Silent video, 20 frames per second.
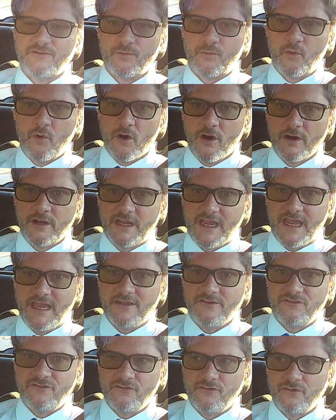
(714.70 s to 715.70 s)

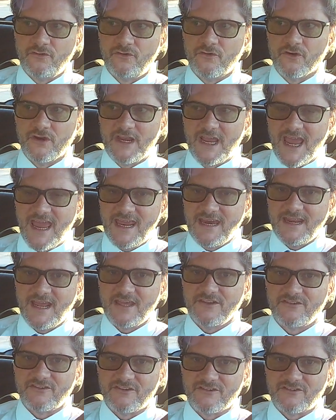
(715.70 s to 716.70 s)
working to create
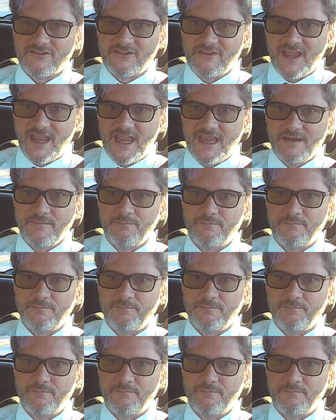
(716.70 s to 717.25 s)
and sustain